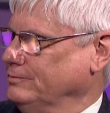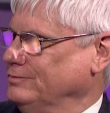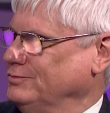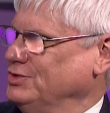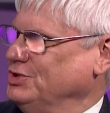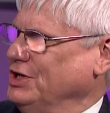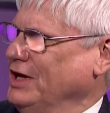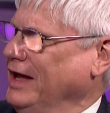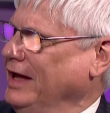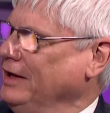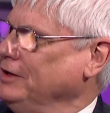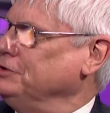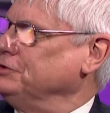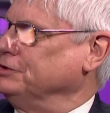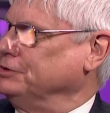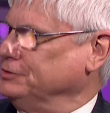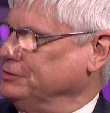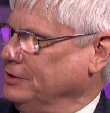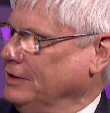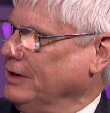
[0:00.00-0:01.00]

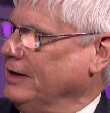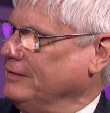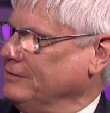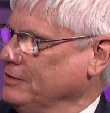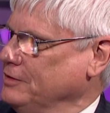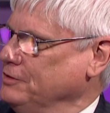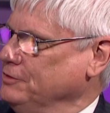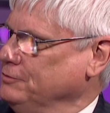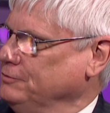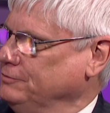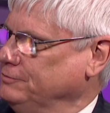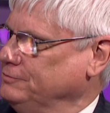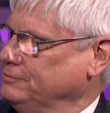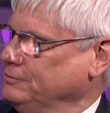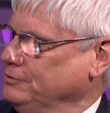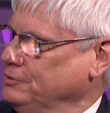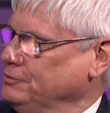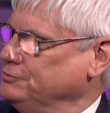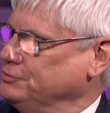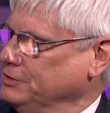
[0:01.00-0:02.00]
changes that I think
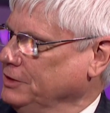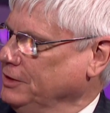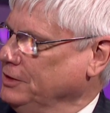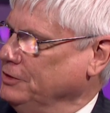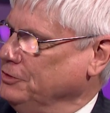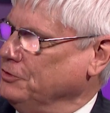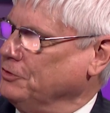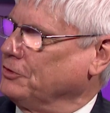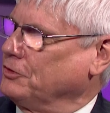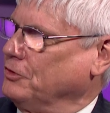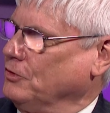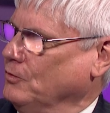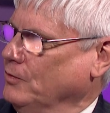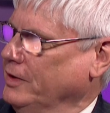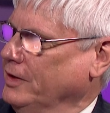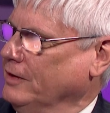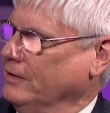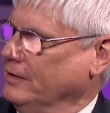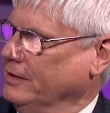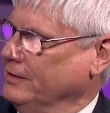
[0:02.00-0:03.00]
you've seen in your
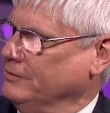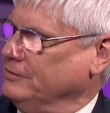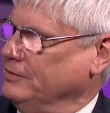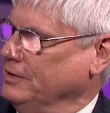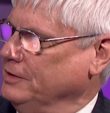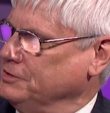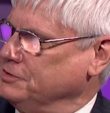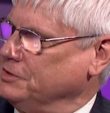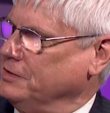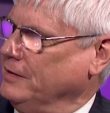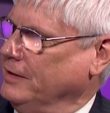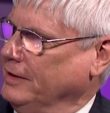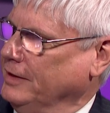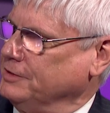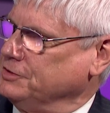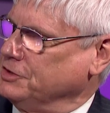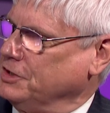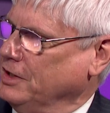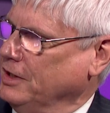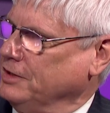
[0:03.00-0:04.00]
career in the engineering
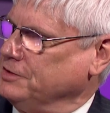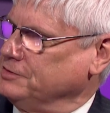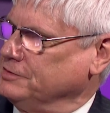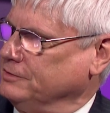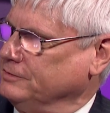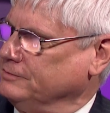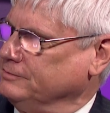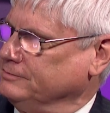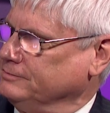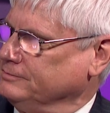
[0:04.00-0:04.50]
education?